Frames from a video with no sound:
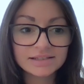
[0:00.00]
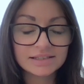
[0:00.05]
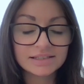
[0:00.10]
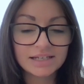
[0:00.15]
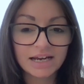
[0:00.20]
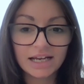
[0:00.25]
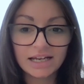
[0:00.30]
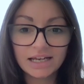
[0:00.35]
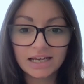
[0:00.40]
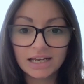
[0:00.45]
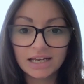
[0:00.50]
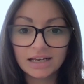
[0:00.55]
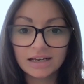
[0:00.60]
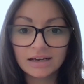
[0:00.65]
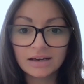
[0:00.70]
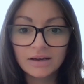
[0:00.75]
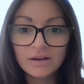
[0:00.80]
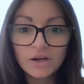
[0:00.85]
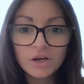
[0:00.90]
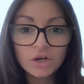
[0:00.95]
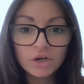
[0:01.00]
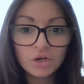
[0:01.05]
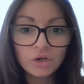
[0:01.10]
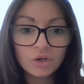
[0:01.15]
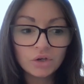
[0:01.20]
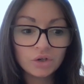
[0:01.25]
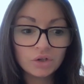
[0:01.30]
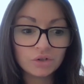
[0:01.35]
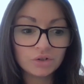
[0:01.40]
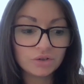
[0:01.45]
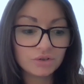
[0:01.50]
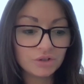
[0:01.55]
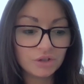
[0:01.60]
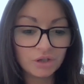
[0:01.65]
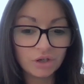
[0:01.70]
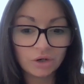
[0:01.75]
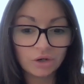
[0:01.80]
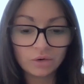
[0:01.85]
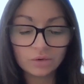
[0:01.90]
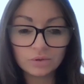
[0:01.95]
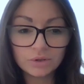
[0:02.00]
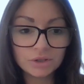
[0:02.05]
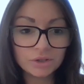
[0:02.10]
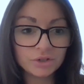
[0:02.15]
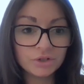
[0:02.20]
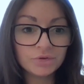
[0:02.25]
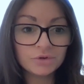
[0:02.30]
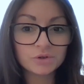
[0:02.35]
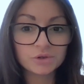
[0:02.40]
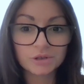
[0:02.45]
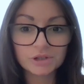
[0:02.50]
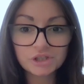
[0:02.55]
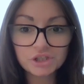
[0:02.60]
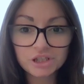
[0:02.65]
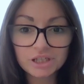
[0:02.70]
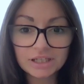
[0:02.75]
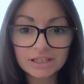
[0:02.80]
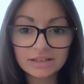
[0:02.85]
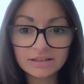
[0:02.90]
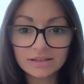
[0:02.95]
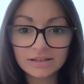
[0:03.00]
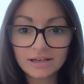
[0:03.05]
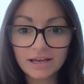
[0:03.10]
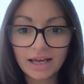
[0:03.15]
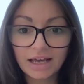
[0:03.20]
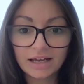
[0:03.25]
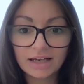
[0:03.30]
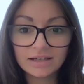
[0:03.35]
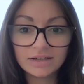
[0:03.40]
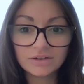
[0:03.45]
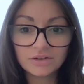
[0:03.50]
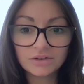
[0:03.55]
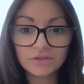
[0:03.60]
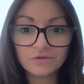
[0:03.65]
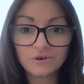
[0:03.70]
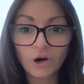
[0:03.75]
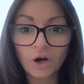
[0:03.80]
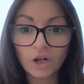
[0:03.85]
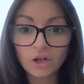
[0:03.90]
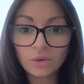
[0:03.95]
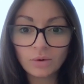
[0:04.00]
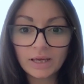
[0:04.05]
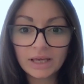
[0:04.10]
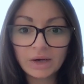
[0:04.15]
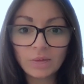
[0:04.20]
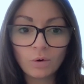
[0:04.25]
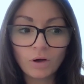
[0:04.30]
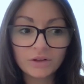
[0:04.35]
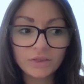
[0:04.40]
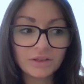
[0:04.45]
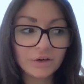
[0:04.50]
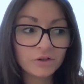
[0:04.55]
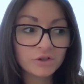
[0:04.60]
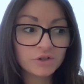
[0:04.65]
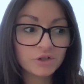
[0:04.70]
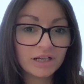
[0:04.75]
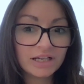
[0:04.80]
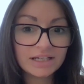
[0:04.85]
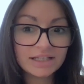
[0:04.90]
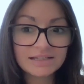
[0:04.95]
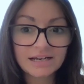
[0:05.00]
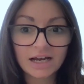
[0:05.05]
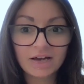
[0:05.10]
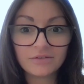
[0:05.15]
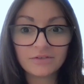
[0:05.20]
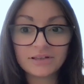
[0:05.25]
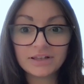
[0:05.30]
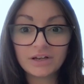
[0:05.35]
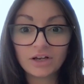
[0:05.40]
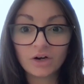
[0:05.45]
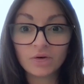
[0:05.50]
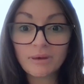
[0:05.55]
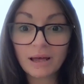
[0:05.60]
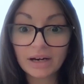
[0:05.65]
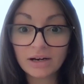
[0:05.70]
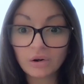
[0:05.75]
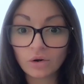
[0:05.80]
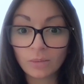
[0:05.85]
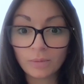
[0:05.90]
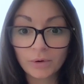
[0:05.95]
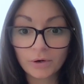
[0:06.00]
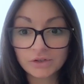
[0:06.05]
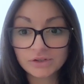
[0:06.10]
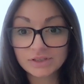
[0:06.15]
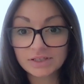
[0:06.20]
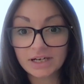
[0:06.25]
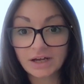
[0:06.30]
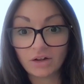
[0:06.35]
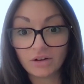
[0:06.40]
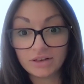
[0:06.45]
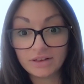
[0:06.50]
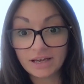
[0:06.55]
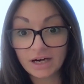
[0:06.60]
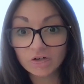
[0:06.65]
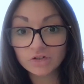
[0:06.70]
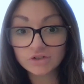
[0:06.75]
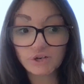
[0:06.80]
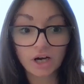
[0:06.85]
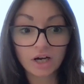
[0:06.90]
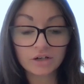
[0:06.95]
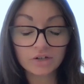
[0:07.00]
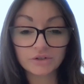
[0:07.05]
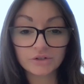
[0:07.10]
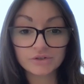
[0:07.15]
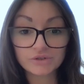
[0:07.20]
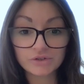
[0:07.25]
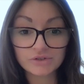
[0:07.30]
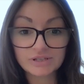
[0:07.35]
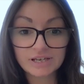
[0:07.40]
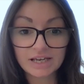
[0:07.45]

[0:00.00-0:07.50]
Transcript: staying, you know, nutritioned and following what their training staff and their medical personnel and their doctors are